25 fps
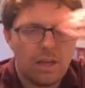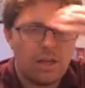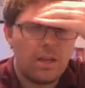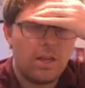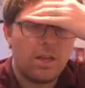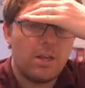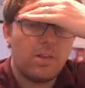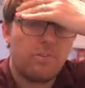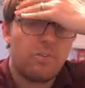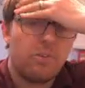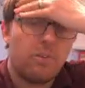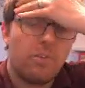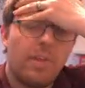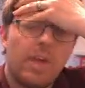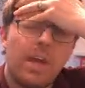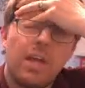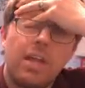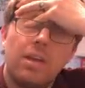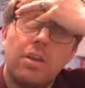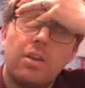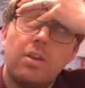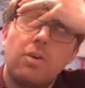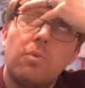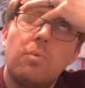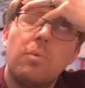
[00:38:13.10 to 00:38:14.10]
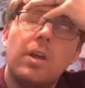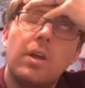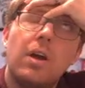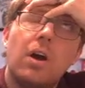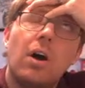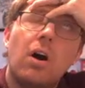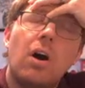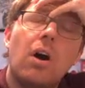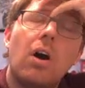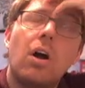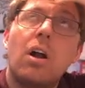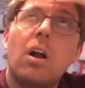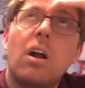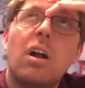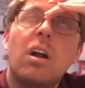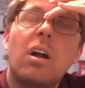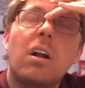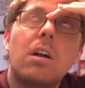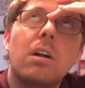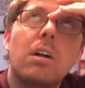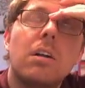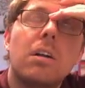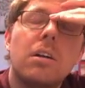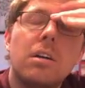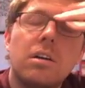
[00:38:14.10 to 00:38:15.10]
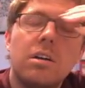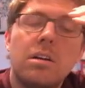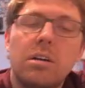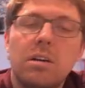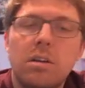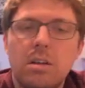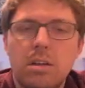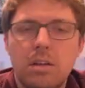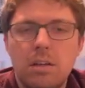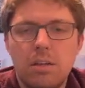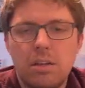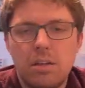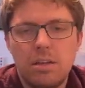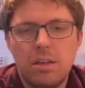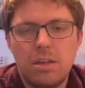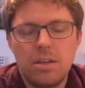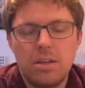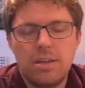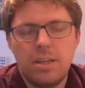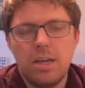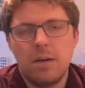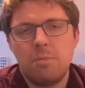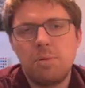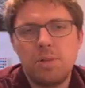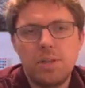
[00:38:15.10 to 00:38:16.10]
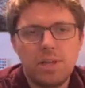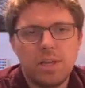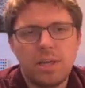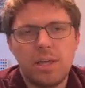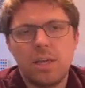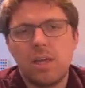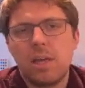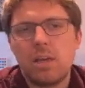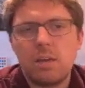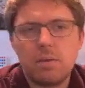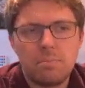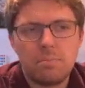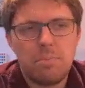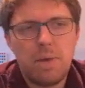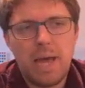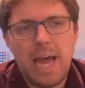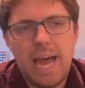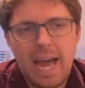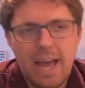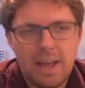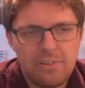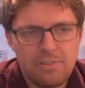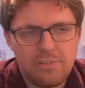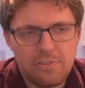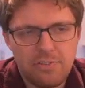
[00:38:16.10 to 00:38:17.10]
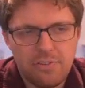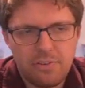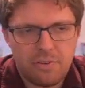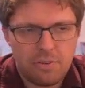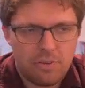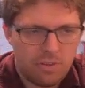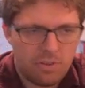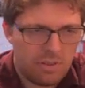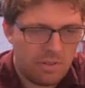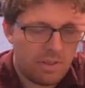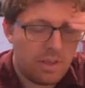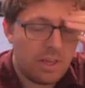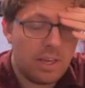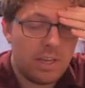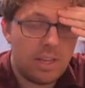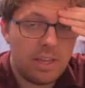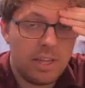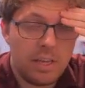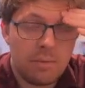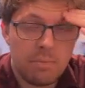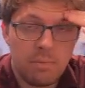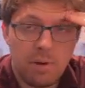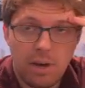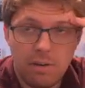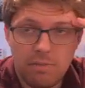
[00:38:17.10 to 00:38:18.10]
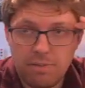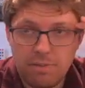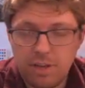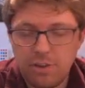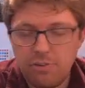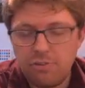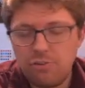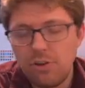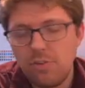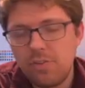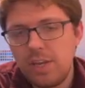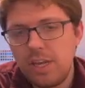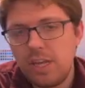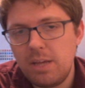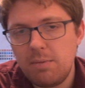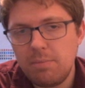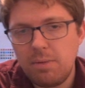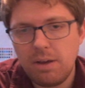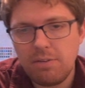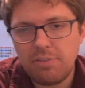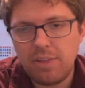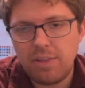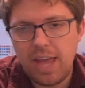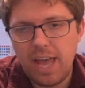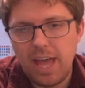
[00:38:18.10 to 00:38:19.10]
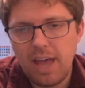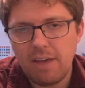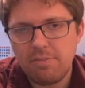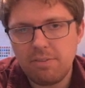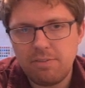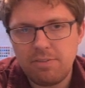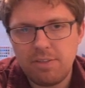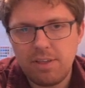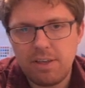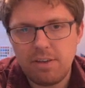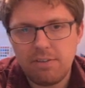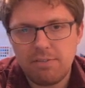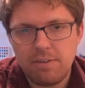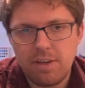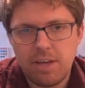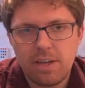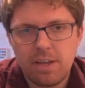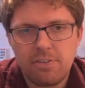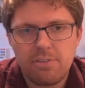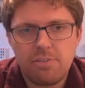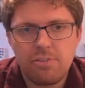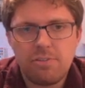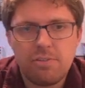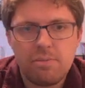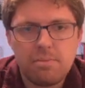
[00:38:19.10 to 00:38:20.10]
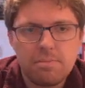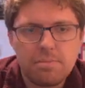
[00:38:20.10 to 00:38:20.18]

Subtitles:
So then we are doubling past the debuff because she only debuffs half of the effects.